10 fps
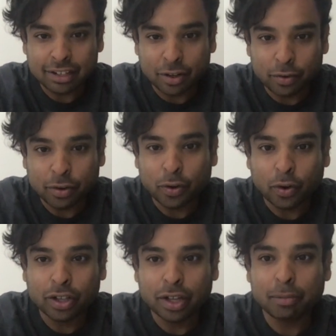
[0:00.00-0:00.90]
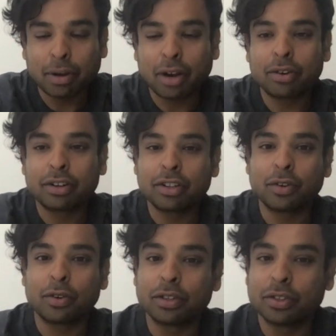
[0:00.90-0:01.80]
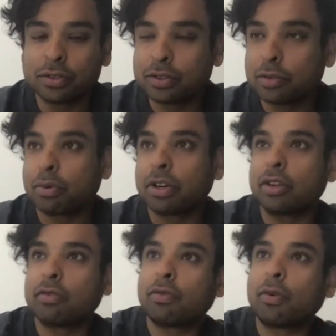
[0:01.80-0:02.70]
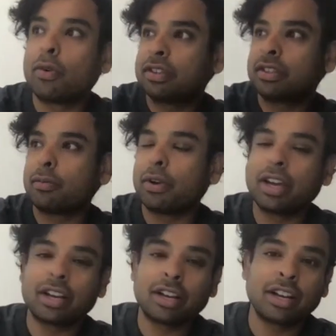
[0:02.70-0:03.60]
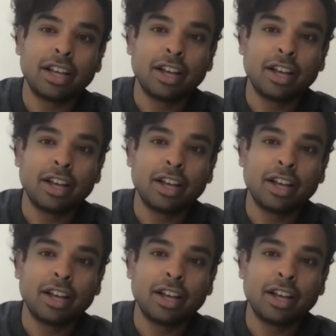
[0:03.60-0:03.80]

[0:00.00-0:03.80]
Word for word: You know, you're talking about you know you you putting your phone somewhere and